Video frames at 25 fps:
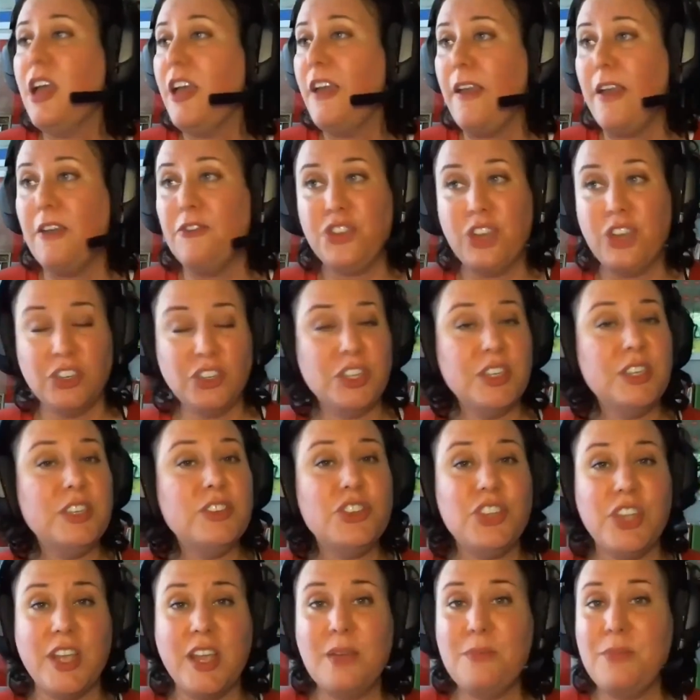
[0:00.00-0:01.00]
If judging at
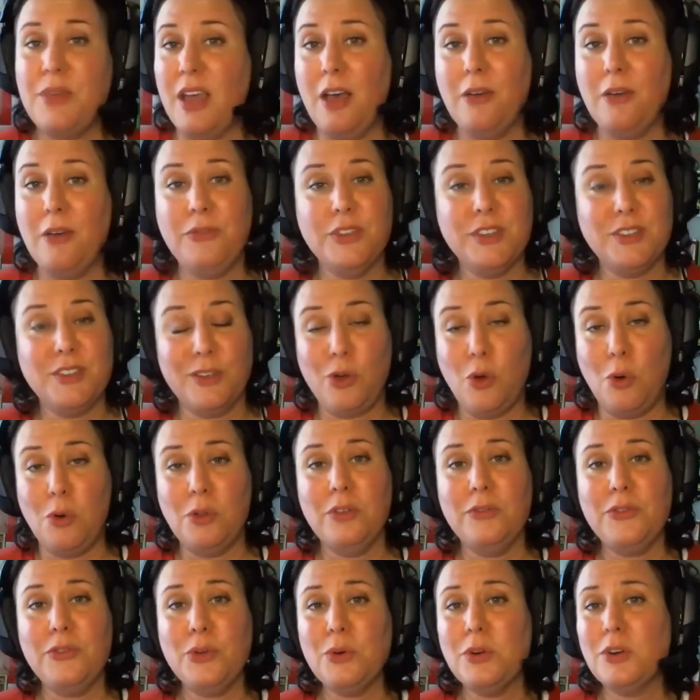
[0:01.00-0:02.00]
GABF is a
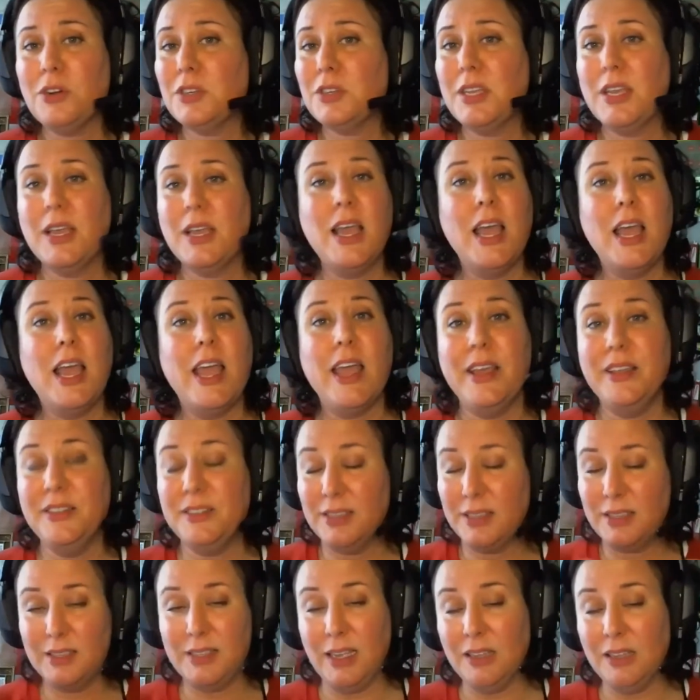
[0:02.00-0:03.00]
goal of yours,
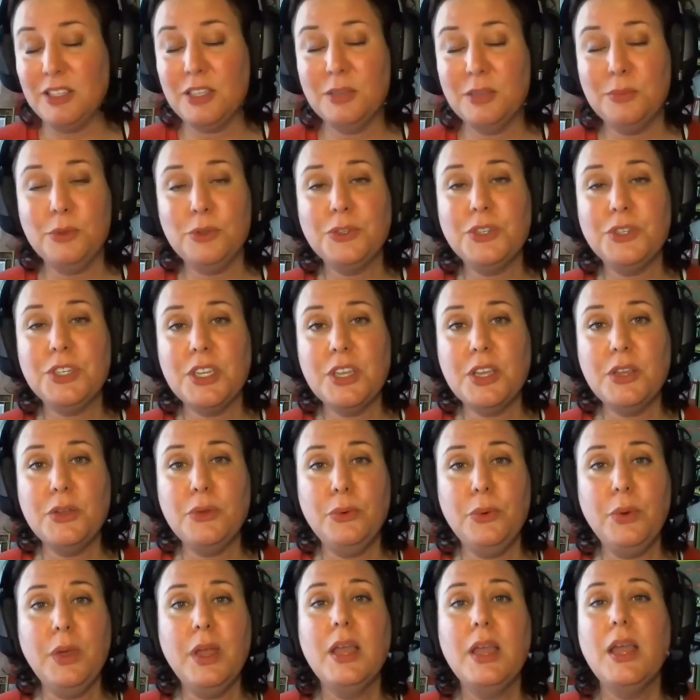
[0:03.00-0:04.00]
it's accessible to
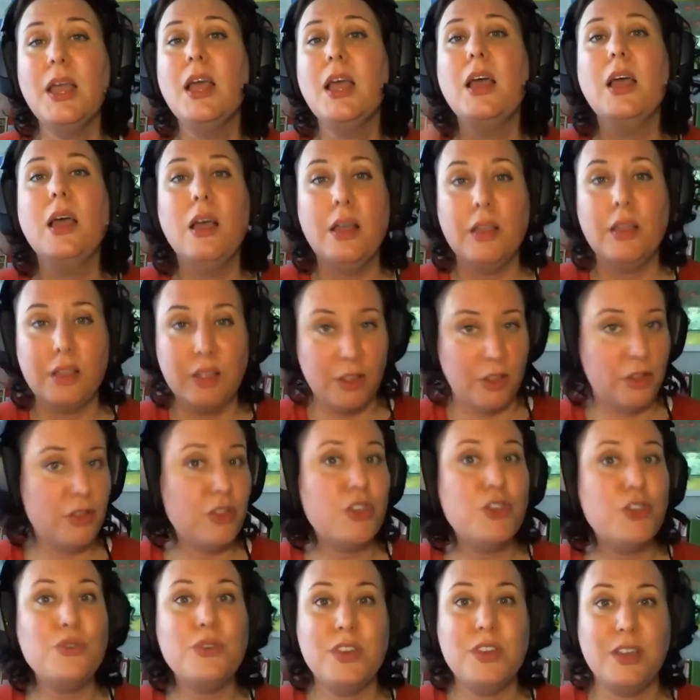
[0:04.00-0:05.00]
you.
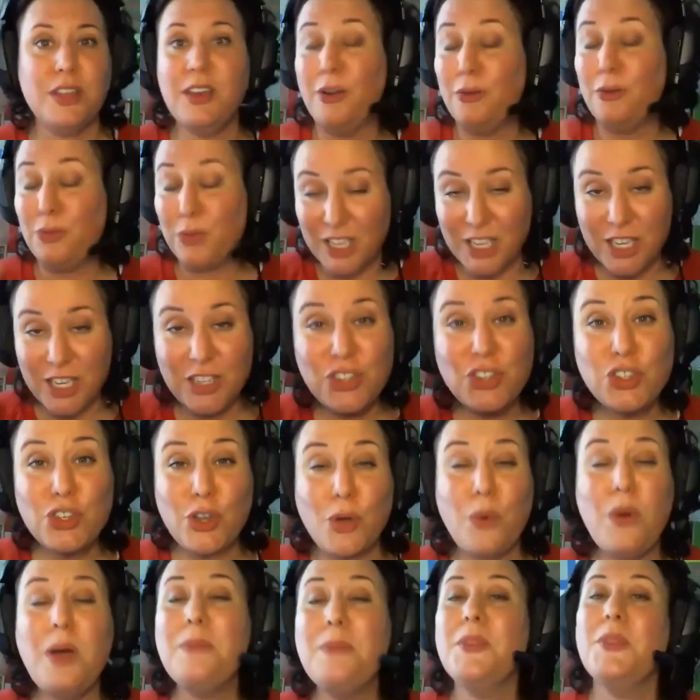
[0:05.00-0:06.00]
You, you know
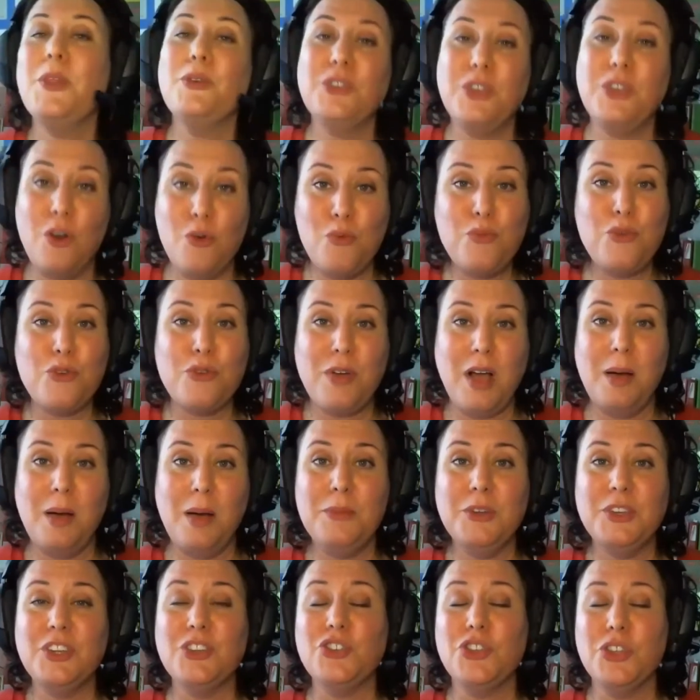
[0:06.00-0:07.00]
show up at those homebrew
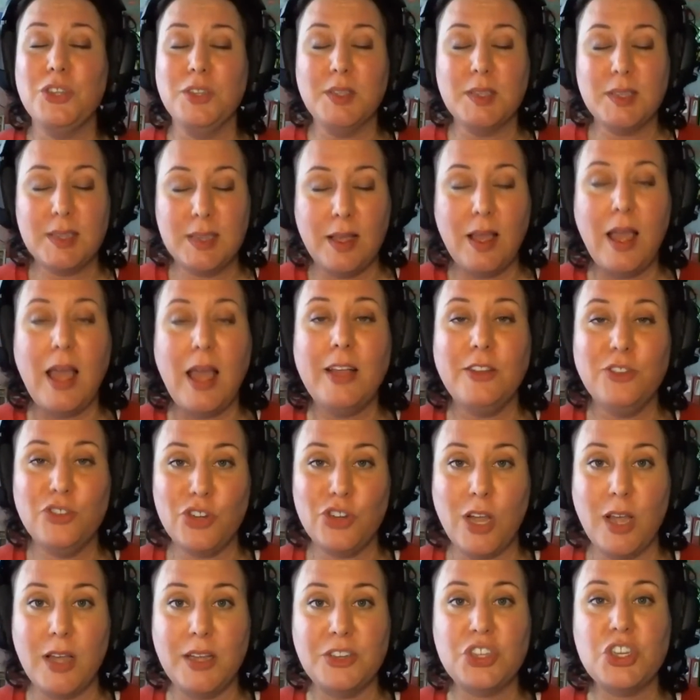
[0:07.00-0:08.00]
competitions and
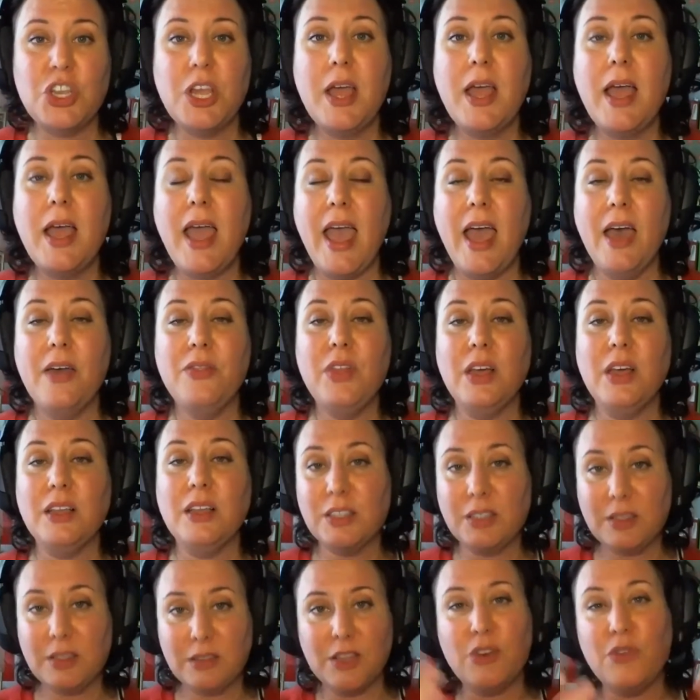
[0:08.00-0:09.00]
judge and
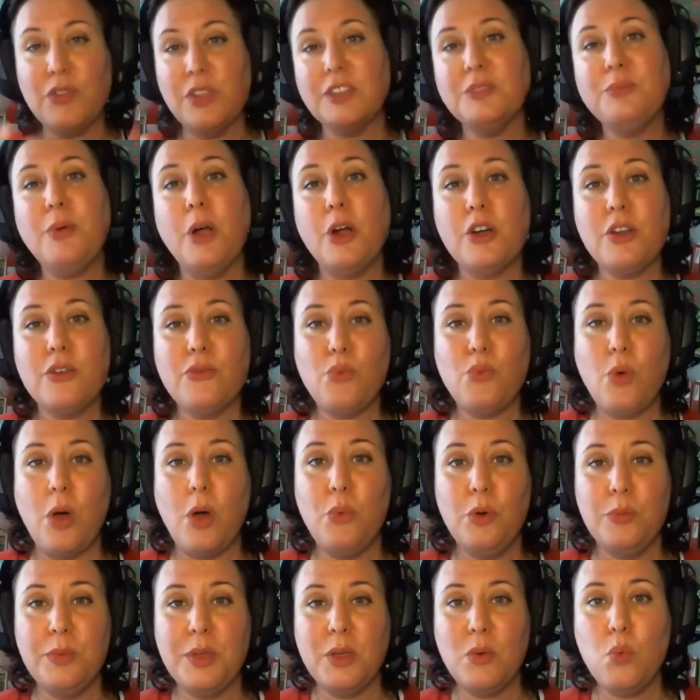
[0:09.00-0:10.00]
that's you know that's part of
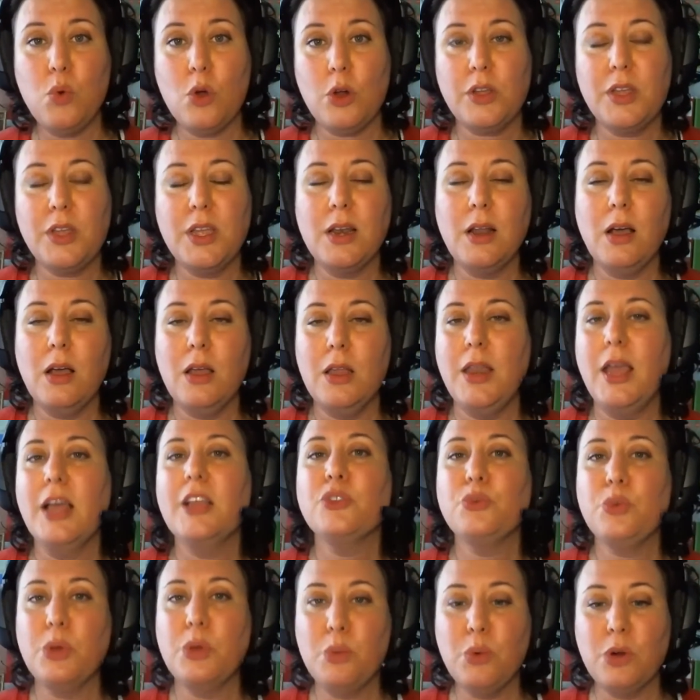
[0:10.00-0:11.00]
what we'll be working on
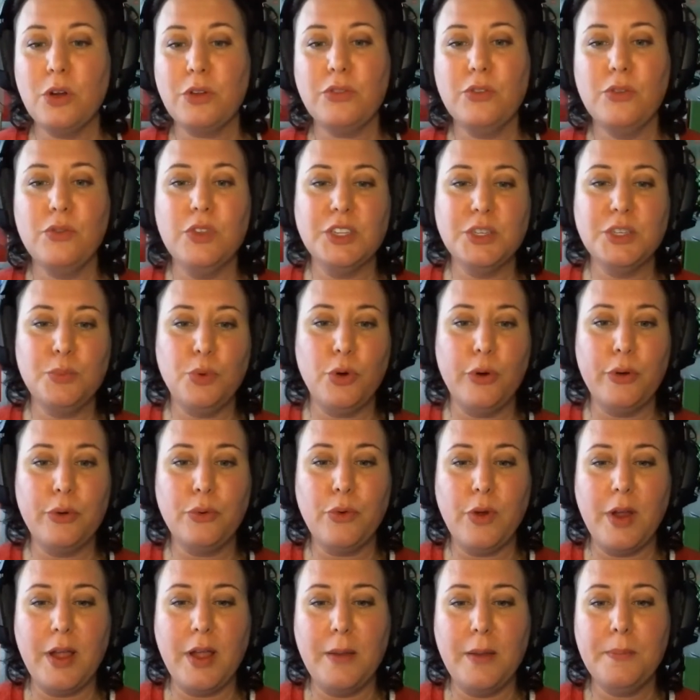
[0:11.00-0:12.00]
as we work through this
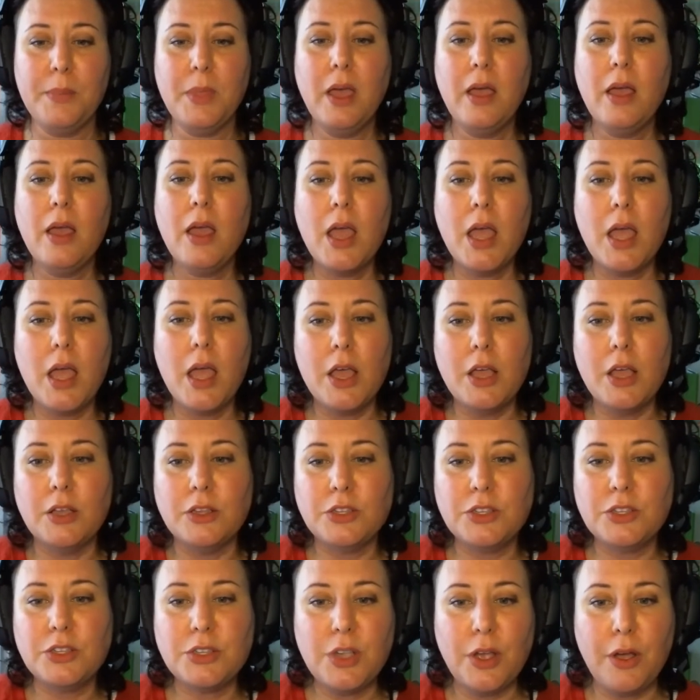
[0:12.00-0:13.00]
program
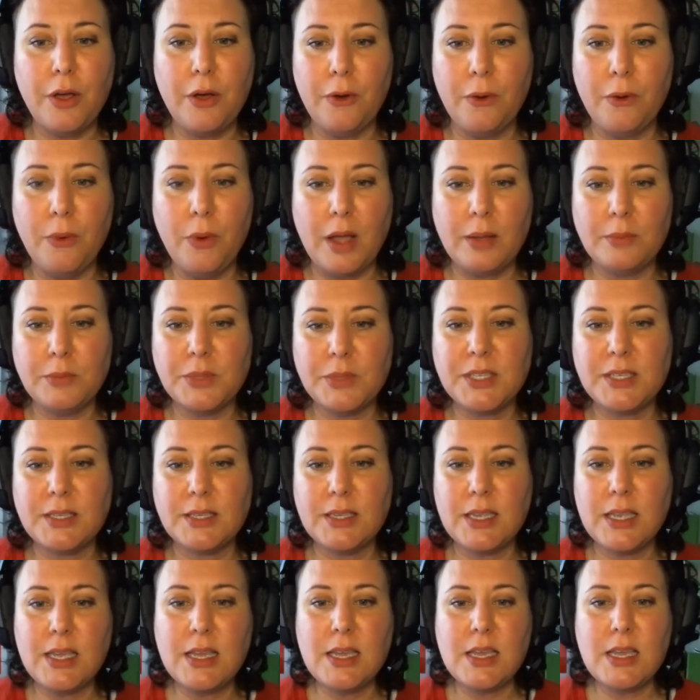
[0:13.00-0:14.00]
so i'm
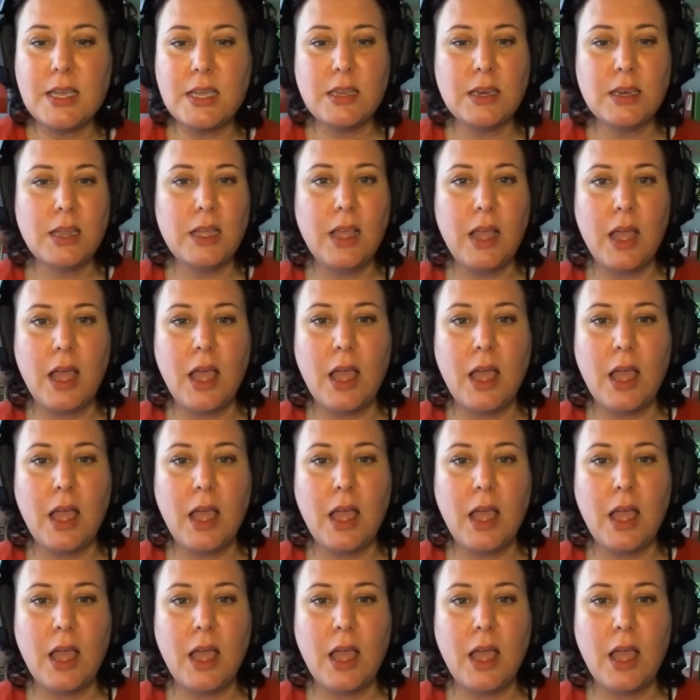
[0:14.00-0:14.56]
seeing